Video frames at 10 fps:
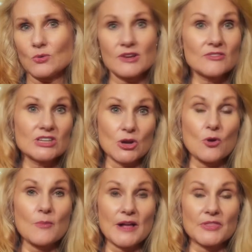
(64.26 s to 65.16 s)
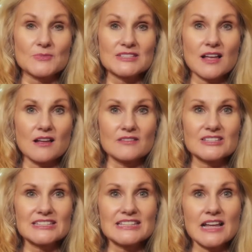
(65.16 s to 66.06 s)
or even know about
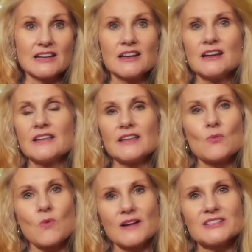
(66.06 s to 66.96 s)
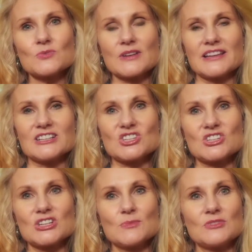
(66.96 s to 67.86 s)
themselves is that they want a
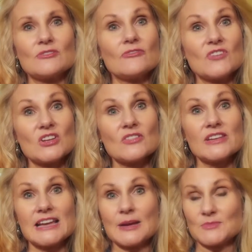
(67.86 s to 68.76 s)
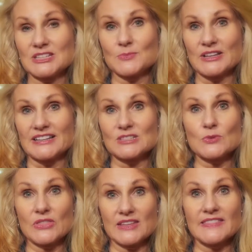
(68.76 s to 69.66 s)
relationship to fill the empty place
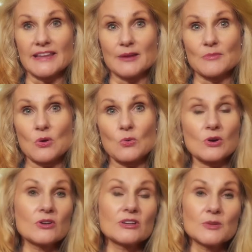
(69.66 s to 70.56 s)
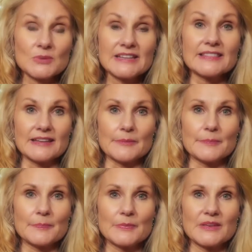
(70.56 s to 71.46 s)
within them or complete them.
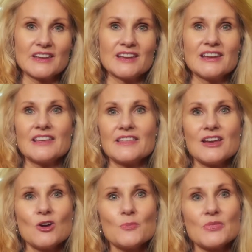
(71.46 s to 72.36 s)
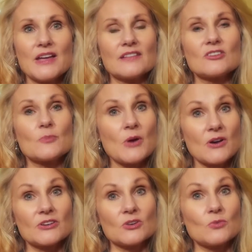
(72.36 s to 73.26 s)
They hope that their
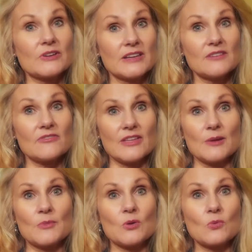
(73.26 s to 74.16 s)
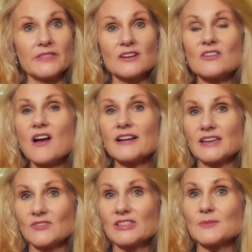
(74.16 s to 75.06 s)
partner will give them what they're not
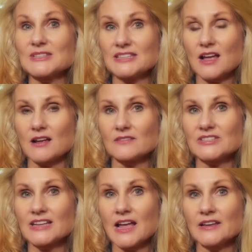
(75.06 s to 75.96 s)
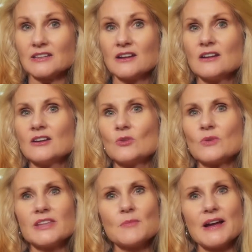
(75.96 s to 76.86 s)
giving themselves and
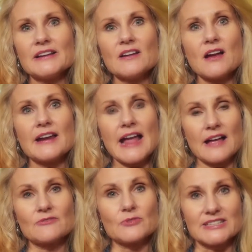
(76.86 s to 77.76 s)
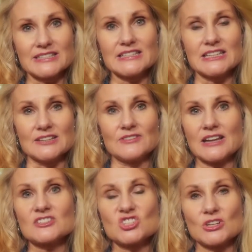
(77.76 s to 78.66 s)
what they might not have received
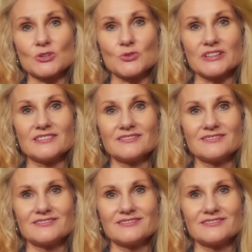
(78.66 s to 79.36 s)
as children.